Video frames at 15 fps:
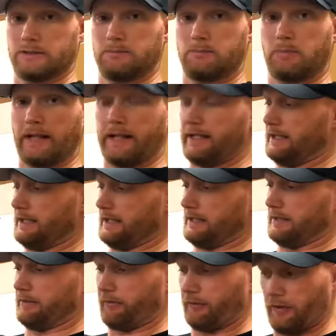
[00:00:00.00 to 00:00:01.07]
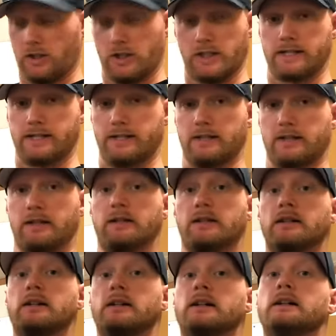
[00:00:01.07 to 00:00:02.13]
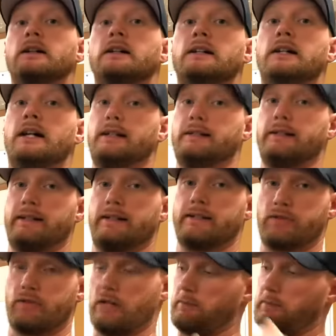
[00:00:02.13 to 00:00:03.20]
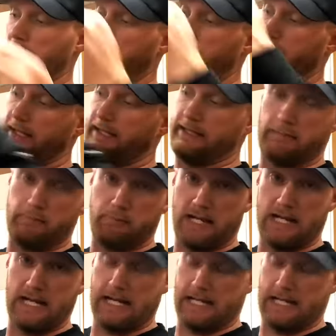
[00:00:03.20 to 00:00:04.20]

plate in the front, and then a ceramic in the back,